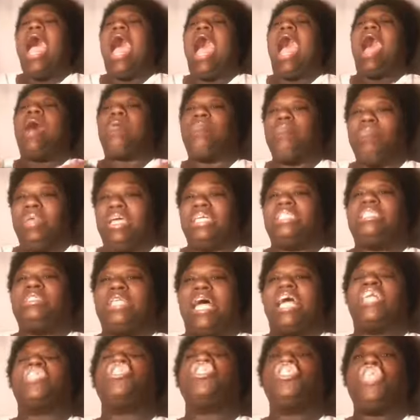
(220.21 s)
I messed,
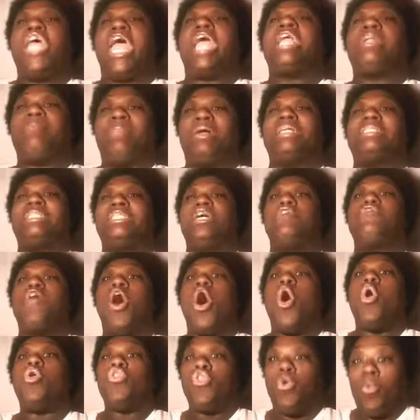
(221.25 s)
I jacked myself
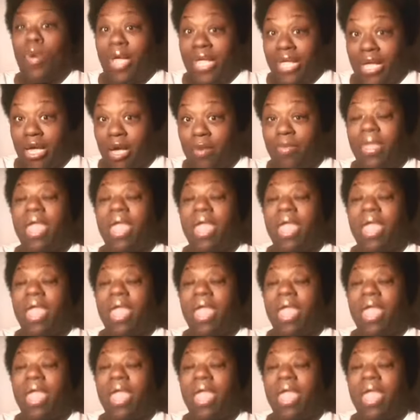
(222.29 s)
all the way up.